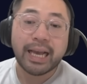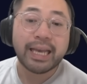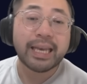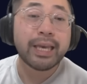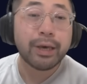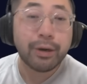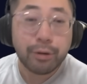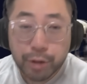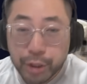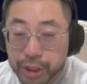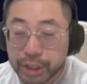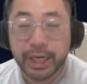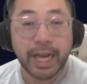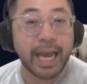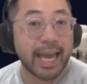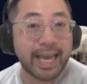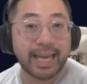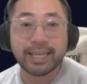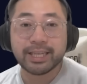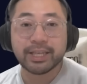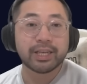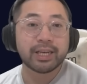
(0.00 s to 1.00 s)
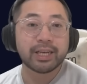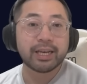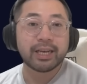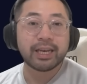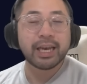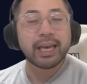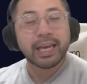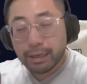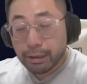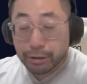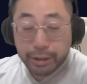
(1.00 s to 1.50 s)
Huge change.
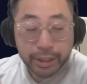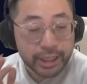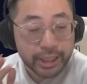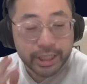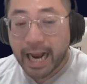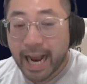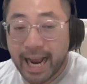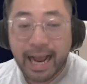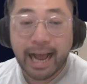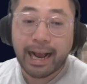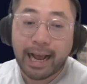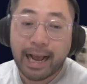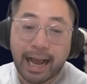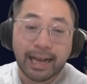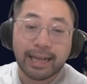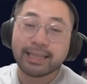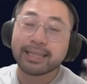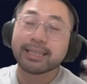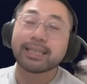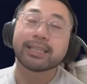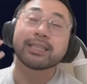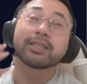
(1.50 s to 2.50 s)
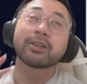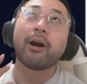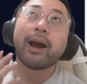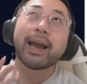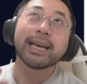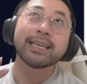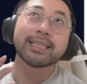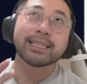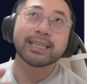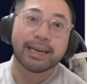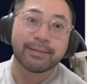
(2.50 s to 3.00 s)
Huge change. This is
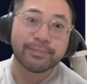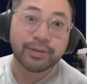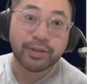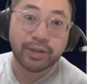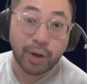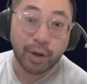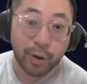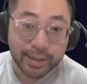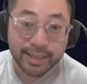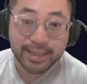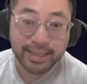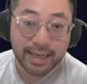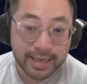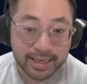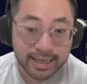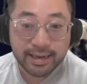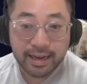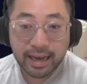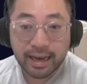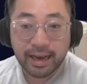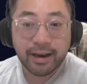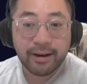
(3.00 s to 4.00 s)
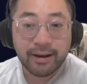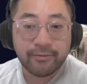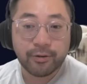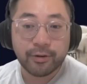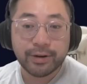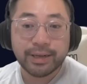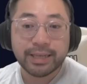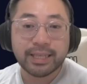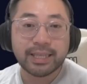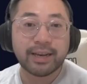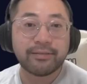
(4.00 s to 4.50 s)
crazy. I'm so excited
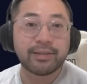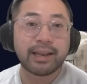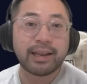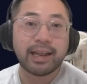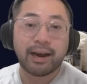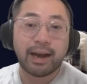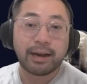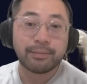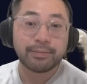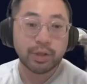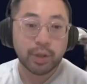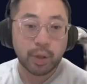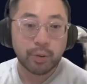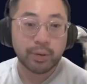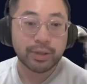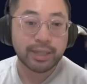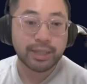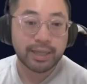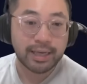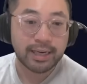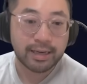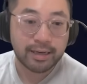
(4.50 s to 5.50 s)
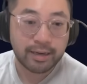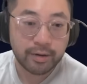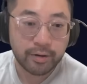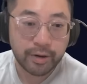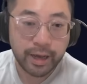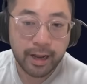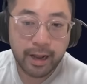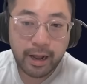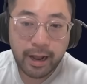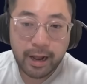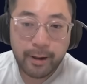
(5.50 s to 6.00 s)
for E7 now. I'm so excited.
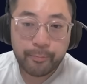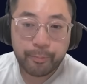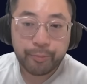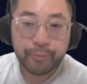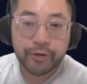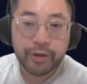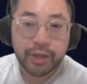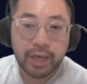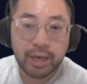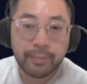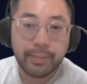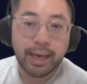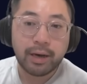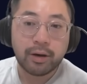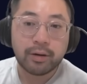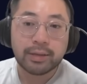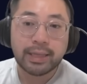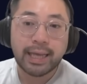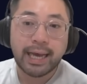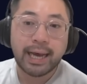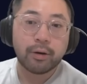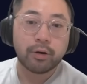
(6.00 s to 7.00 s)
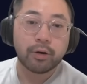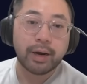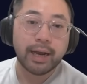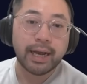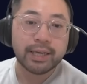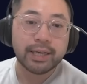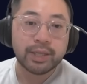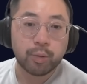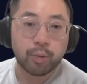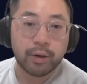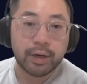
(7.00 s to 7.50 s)
Okay. TML. Now, her
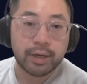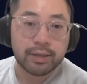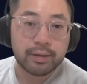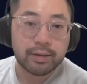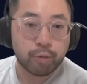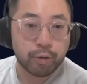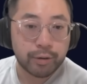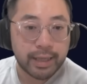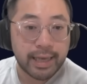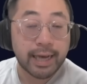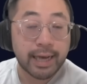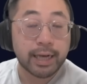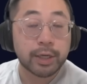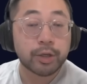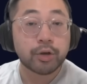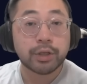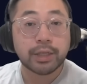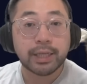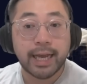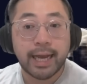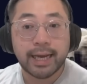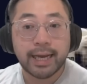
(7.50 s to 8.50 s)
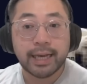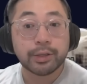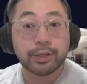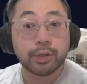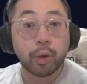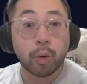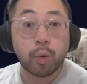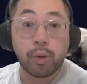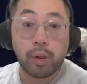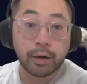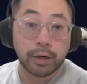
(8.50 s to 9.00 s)
S1 with the extra attack is
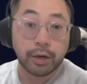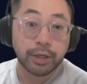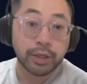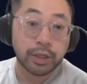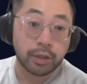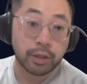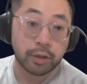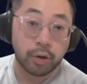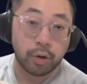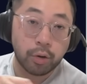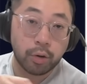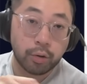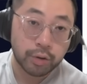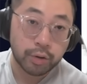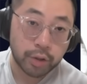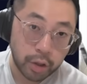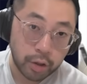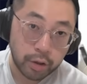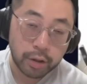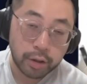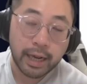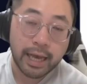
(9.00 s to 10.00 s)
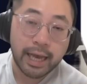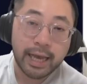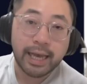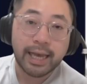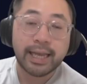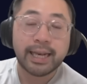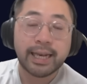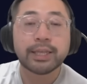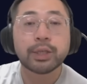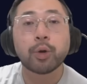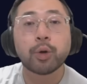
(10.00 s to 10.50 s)
no longer just on her own turn.
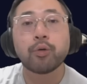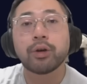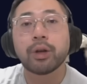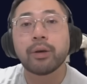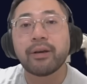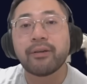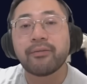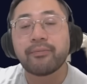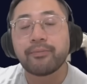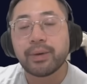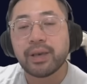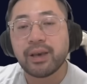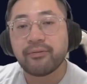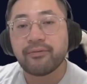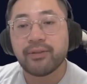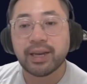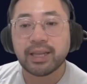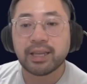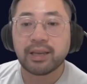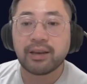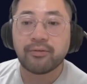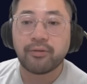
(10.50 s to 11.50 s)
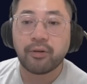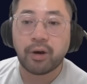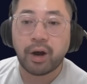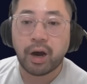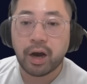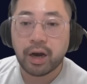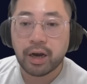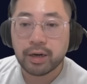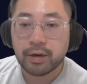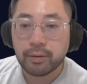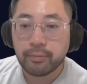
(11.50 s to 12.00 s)
It is going to be effective
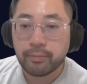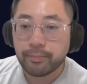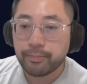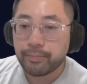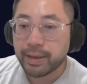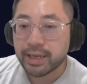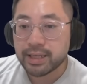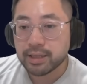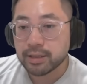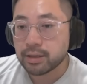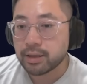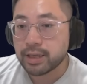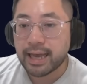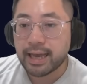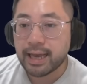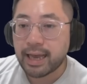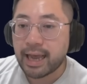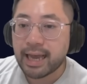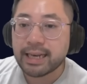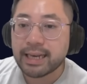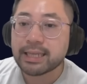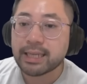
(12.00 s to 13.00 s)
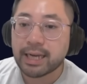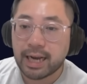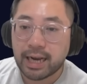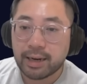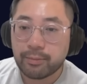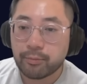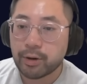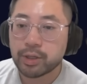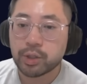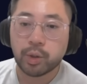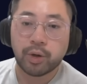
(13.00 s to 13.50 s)
on basically any
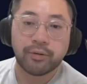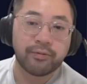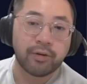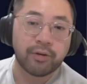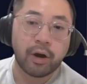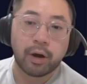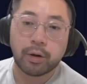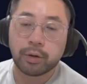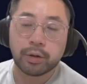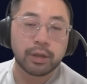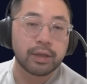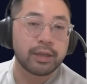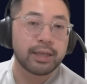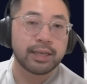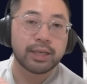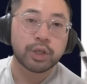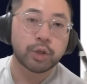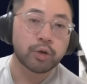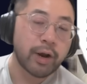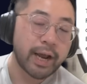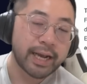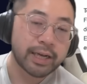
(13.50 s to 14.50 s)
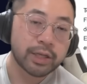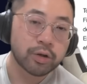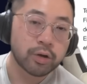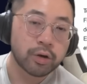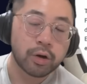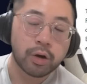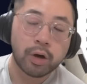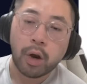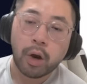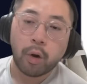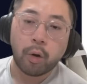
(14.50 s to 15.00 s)
time, right? So if Conqueror Lilias drags
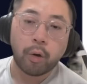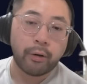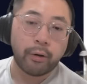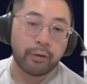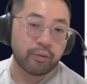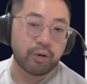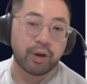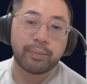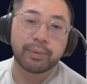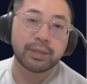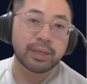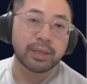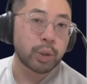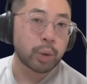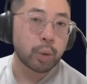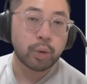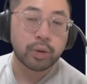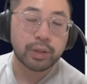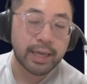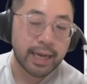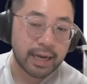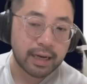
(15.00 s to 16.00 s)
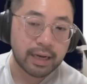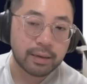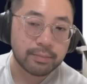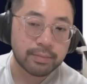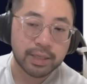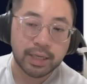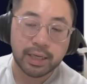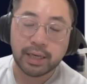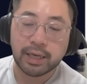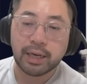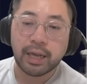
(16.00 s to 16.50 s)
her or a 3% dual attack
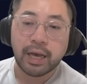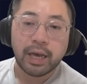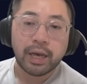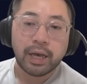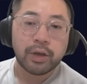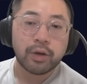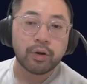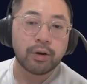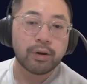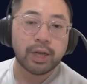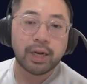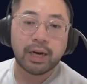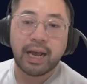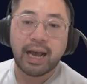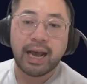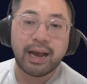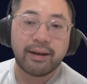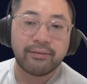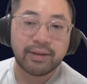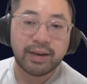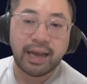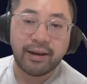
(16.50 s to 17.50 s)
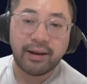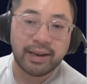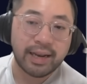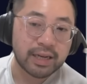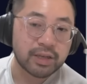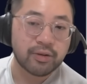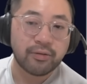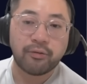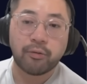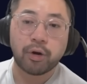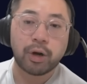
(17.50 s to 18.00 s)
comes in, you're going to have an
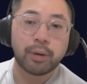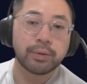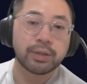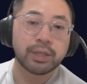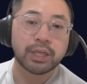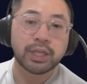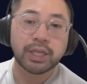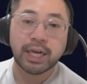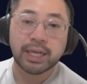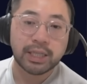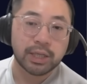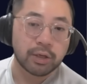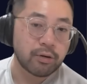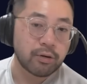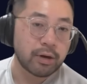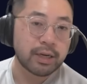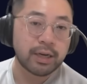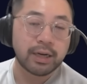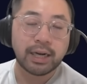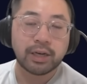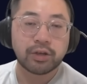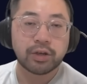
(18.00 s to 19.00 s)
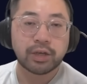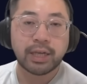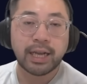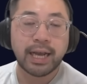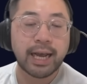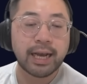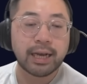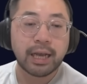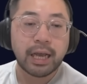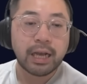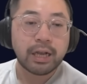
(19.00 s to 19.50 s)
extra 40% chance to grant an extra
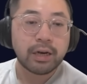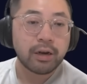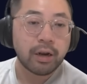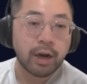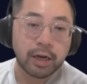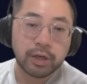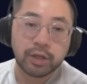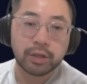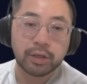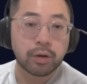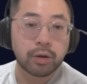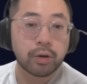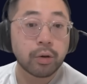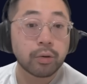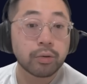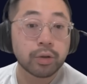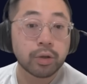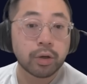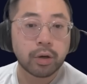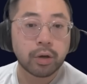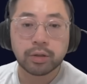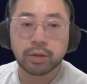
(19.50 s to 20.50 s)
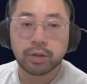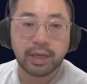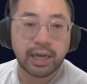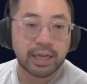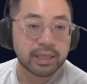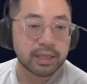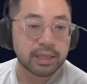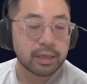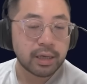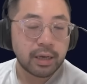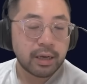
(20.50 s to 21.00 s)
attack, not just on her own turn. So
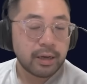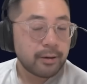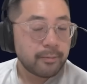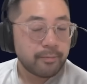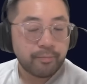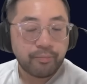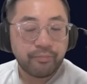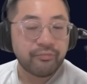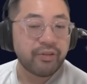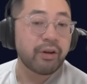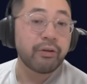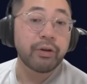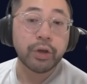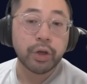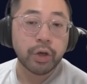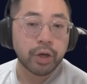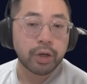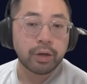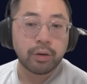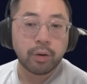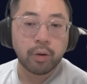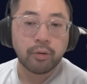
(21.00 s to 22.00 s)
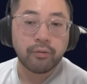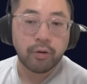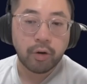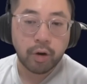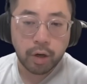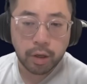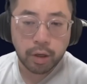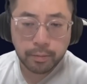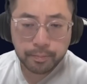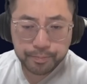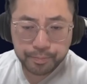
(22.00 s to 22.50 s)
that's very good
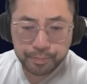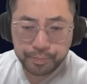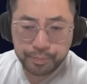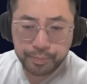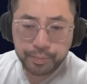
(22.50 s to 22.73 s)
overall.